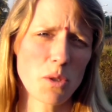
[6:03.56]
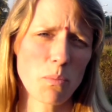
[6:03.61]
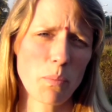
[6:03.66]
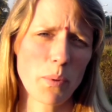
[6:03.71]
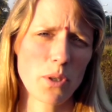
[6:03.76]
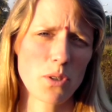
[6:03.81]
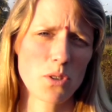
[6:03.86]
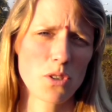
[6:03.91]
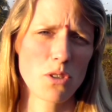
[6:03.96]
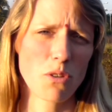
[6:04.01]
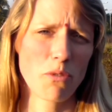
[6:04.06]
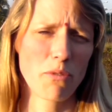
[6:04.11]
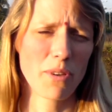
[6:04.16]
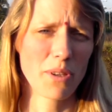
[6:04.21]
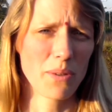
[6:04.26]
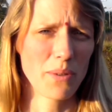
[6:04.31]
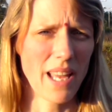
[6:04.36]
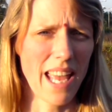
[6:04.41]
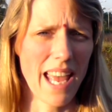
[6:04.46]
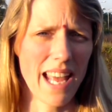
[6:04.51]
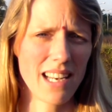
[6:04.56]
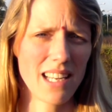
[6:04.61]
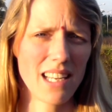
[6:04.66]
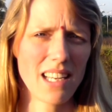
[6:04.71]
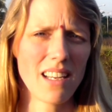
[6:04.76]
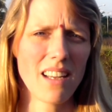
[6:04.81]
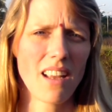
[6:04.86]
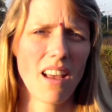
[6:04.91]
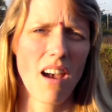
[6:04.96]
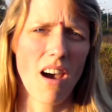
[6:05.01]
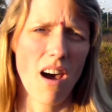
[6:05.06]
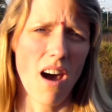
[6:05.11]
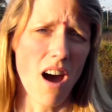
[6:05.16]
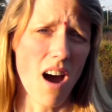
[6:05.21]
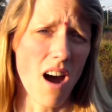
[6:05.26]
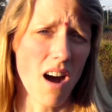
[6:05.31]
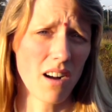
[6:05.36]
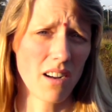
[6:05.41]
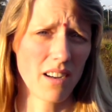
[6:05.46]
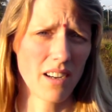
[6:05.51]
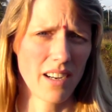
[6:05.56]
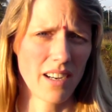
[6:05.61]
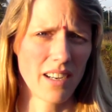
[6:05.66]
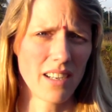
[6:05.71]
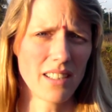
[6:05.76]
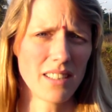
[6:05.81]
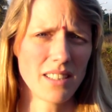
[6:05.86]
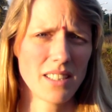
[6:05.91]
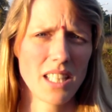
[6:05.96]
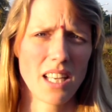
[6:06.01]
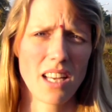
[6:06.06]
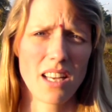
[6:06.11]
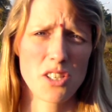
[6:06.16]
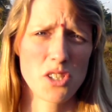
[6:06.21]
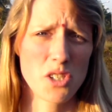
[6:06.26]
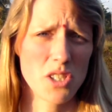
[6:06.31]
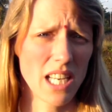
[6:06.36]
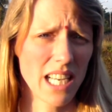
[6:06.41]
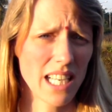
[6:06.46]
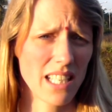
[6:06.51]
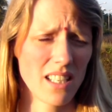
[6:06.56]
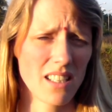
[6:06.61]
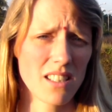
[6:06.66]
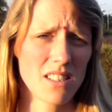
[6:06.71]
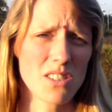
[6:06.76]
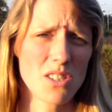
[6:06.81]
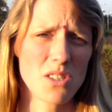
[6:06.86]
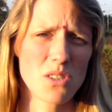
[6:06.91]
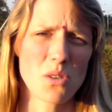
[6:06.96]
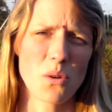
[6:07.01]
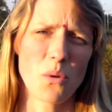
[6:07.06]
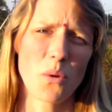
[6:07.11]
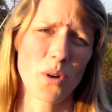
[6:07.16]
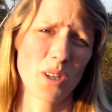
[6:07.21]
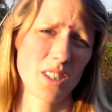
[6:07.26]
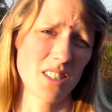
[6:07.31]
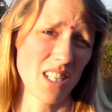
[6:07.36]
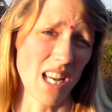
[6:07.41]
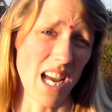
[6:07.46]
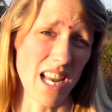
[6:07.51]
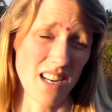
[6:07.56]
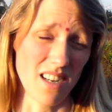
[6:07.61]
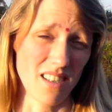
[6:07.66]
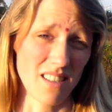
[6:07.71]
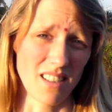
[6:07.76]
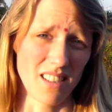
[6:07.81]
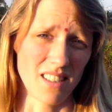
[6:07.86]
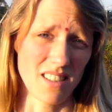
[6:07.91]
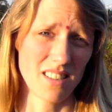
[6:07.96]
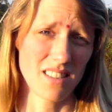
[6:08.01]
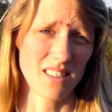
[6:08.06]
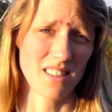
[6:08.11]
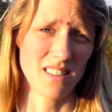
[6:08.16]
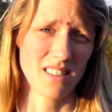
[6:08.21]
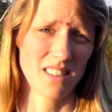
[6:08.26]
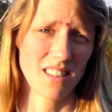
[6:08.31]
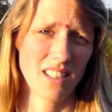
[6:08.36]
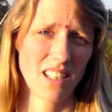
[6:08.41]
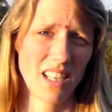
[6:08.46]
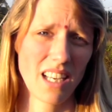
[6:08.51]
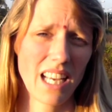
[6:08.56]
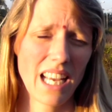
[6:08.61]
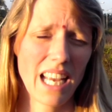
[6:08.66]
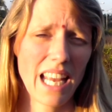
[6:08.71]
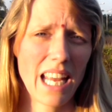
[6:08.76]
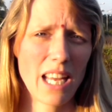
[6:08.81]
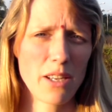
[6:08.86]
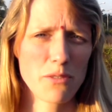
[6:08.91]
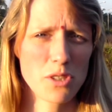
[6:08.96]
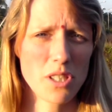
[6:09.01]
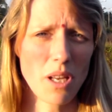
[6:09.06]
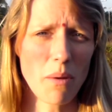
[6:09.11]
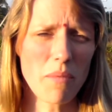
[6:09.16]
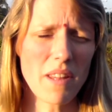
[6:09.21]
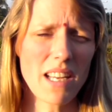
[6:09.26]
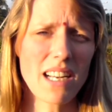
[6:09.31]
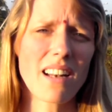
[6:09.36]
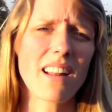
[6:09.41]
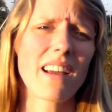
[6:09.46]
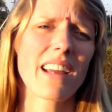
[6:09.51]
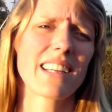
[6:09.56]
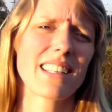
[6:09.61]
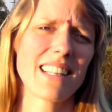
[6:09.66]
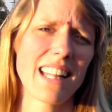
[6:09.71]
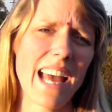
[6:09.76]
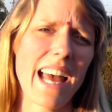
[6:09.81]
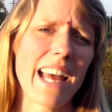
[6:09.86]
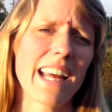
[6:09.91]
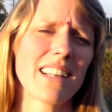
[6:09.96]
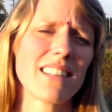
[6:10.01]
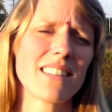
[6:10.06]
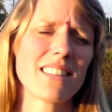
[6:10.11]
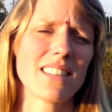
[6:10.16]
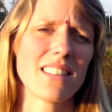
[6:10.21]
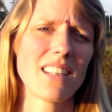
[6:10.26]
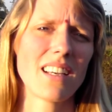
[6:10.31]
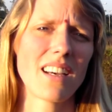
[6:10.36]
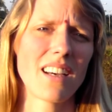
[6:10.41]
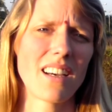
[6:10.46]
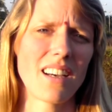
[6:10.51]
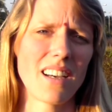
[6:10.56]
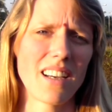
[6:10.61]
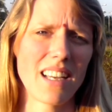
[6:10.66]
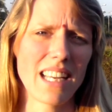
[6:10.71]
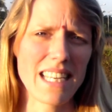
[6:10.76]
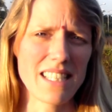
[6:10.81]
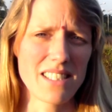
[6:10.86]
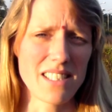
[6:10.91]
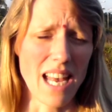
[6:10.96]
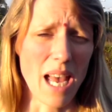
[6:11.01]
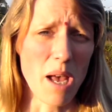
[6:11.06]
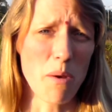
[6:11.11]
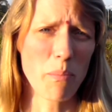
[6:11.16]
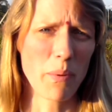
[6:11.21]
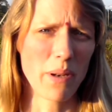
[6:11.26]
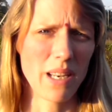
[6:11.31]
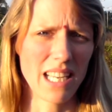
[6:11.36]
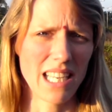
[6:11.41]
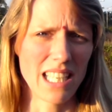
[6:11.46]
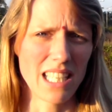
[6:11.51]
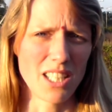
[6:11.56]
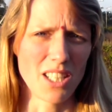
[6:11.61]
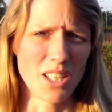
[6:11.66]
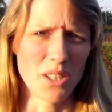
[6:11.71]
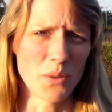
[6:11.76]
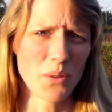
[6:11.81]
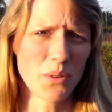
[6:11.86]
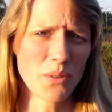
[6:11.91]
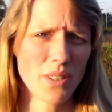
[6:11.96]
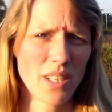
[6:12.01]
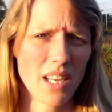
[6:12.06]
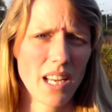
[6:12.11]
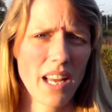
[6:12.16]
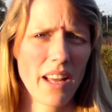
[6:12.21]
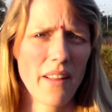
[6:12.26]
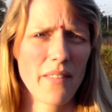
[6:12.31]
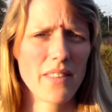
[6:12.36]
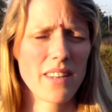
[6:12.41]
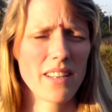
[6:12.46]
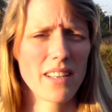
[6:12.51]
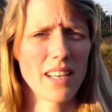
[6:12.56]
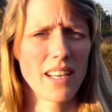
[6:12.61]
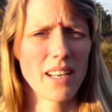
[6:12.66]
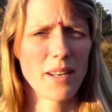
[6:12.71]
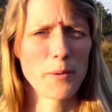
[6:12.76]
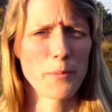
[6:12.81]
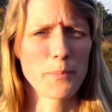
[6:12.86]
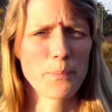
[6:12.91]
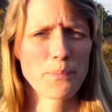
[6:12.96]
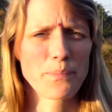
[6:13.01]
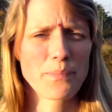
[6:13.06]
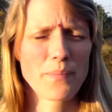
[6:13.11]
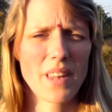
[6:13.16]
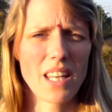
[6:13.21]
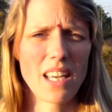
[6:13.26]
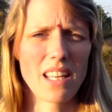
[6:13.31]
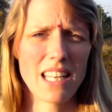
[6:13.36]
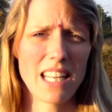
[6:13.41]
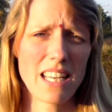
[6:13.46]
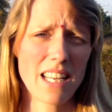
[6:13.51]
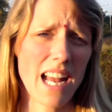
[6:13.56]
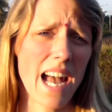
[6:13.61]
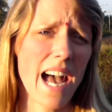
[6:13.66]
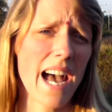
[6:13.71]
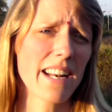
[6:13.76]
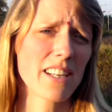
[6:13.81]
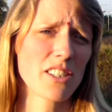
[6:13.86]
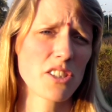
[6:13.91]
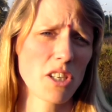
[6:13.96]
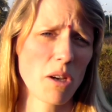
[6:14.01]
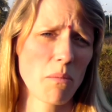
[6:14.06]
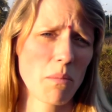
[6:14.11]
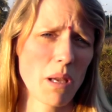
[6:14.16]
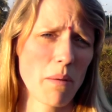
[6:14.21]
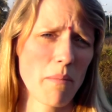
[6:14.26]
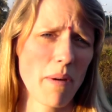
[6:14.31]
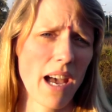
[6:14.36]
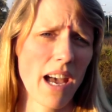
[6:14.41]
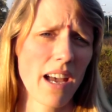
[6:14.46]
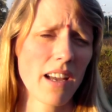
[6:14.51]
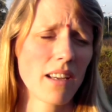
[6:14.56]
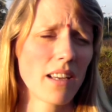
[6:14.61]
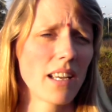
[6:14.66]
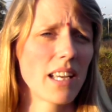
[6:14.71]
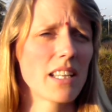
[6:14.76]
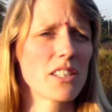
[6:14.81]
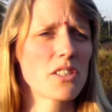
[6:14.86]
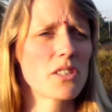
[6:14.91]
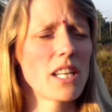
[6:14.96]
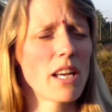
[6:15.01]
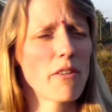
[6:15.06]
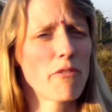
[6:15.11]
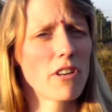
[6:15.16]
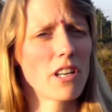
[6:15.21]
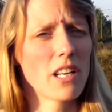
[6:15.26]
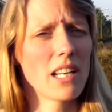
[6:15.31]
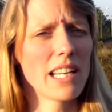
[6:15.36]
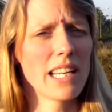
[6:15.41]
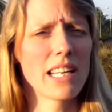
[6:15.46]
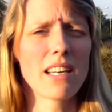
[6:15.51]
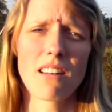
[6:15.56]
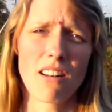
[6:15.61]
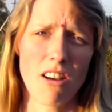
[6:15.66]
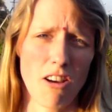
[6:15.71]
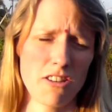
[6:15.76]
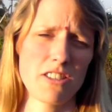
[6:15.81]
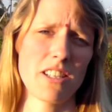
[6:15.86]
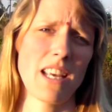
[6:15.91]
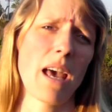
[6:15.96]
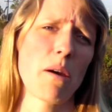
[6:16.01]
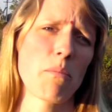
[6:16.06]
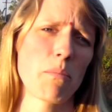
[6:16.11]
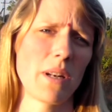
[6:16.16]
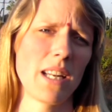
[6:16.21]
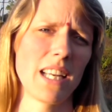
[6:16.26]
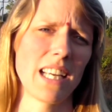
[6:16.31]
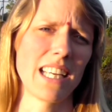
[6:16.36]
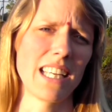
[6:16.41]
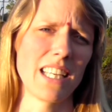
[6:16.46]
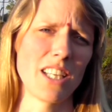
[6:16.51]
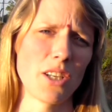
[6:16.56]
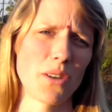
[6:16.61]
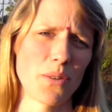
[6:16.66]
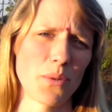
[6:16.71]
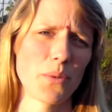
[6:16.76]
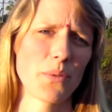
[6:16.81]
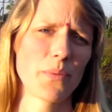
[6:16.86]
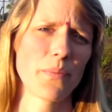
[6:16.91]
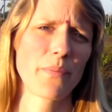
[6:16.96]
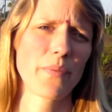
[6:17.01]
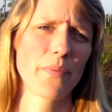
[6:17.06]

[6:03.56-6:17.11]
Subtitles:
supposed to feel any hunger, sickness or tiredness. If something like that is happening in you, the Nirahara Samyama is definitely not happening in you.